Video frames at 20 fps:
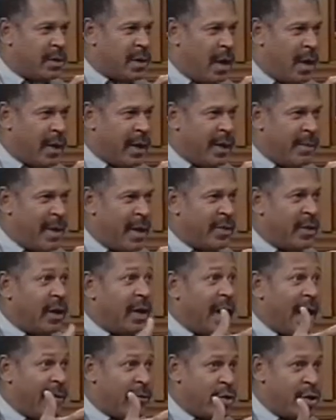talking about the
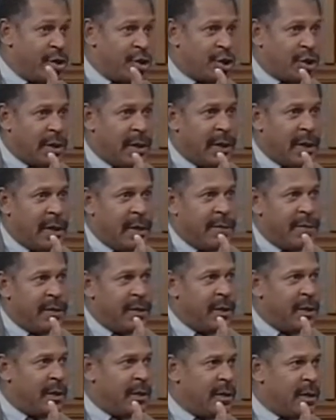leverage of
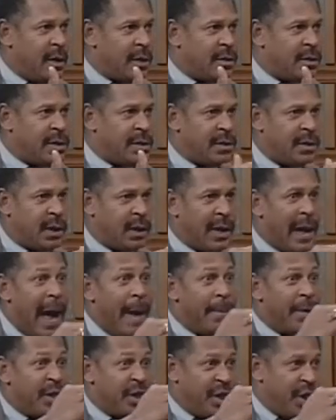the, the artistic
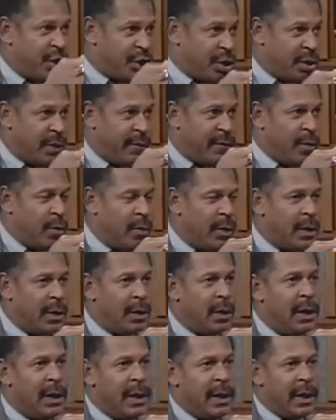competition, if you
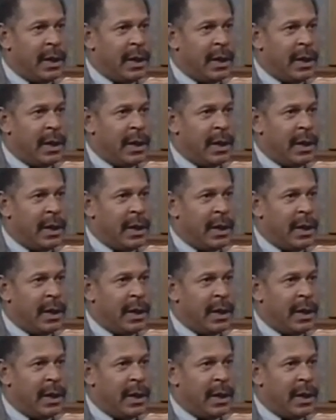will,